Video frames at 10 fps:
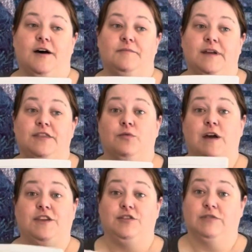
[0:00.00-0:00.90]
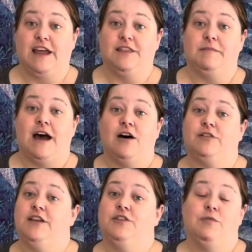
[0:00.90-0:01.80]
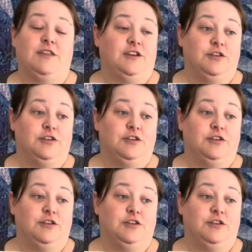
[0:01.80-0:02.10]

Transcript: in the way that you lay them out, in the way that